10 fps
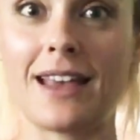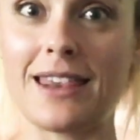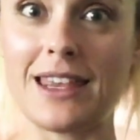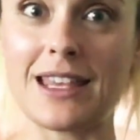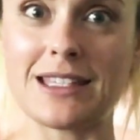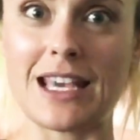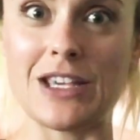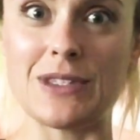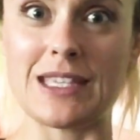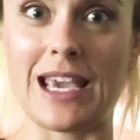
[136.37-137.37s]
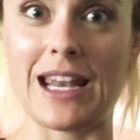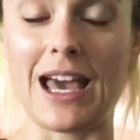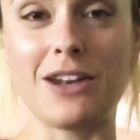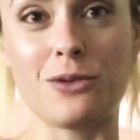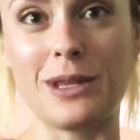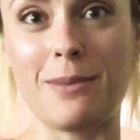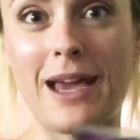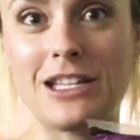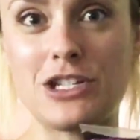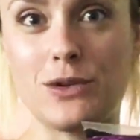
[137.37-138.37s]
I think that's how you say it. I normally
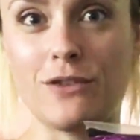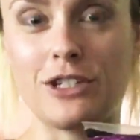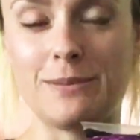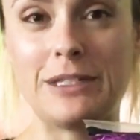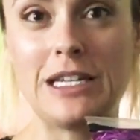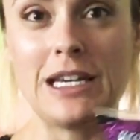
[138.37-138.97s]
buy 2 of them.